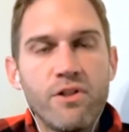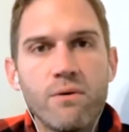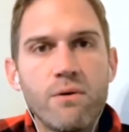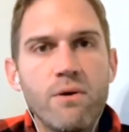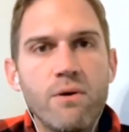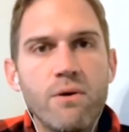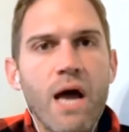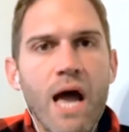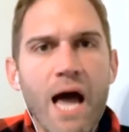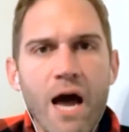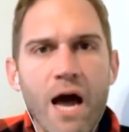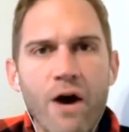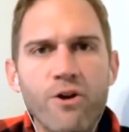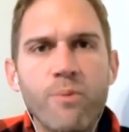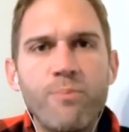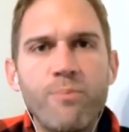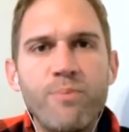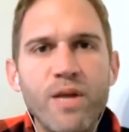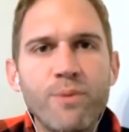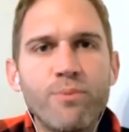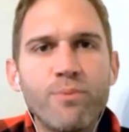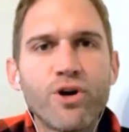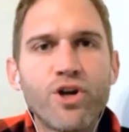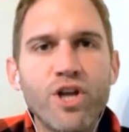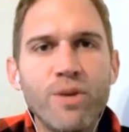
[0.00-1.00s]
how do
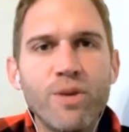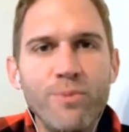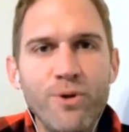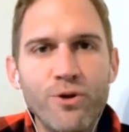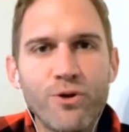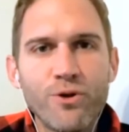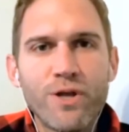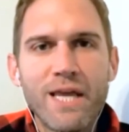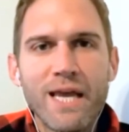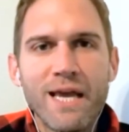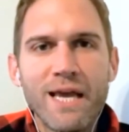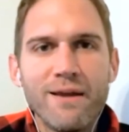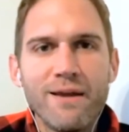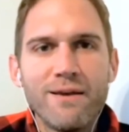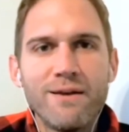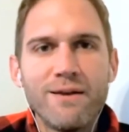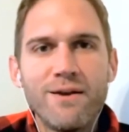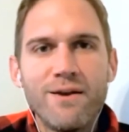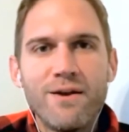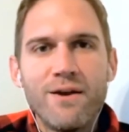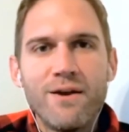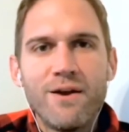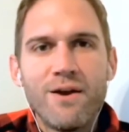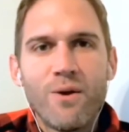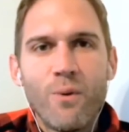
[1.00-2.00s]
people communicate?
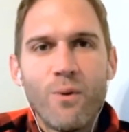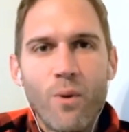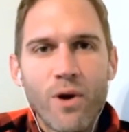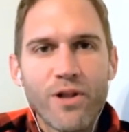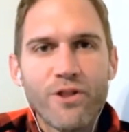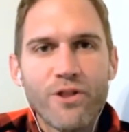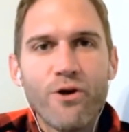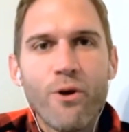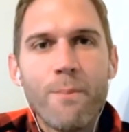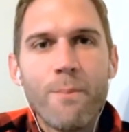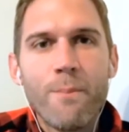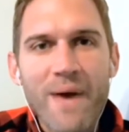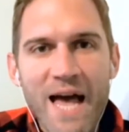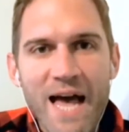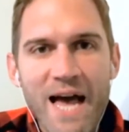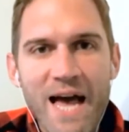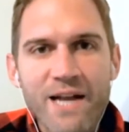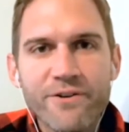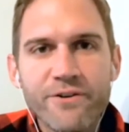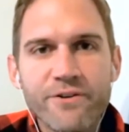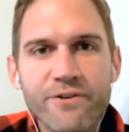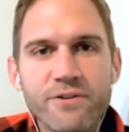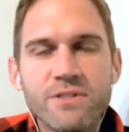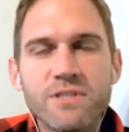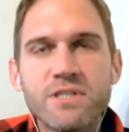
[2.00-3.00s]
What are their
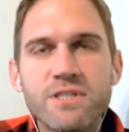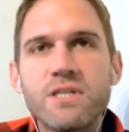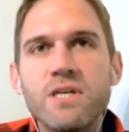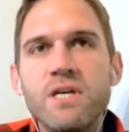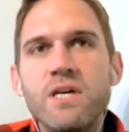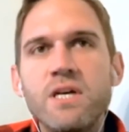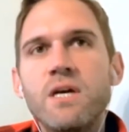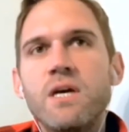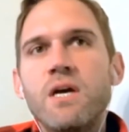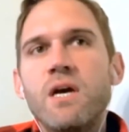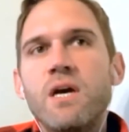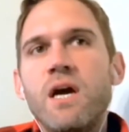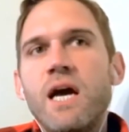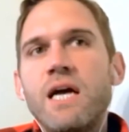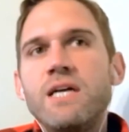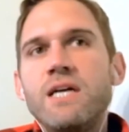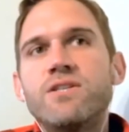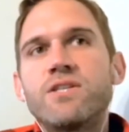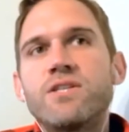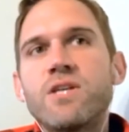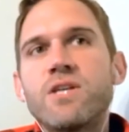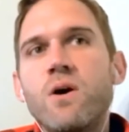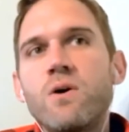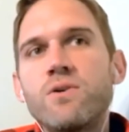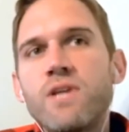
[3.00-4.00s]
patterns? And
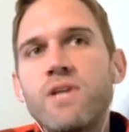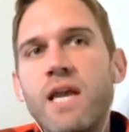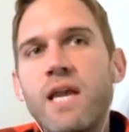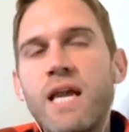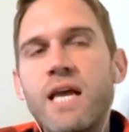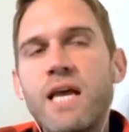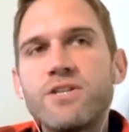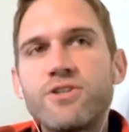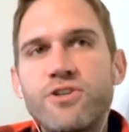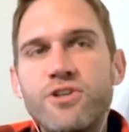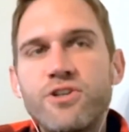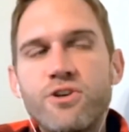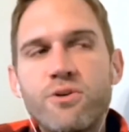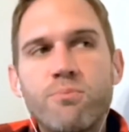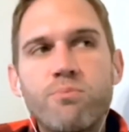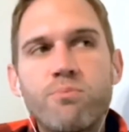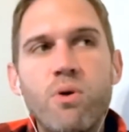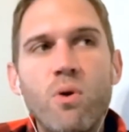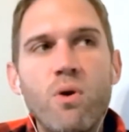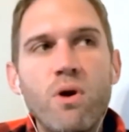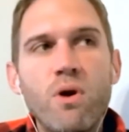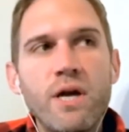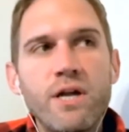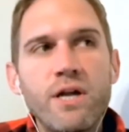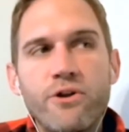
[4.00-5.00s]
so, to answer your
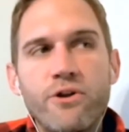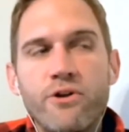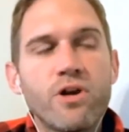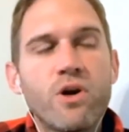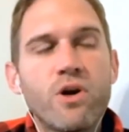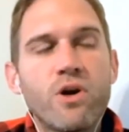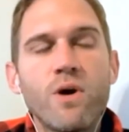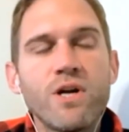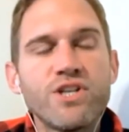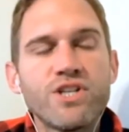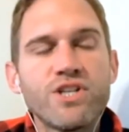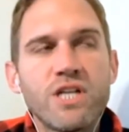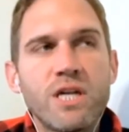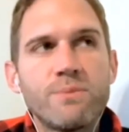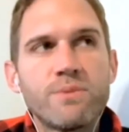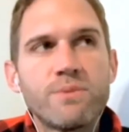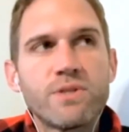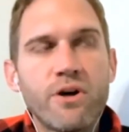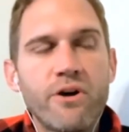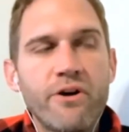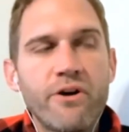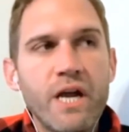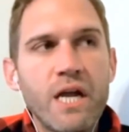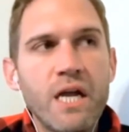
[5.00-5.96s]
point, or your question, I'm sorry,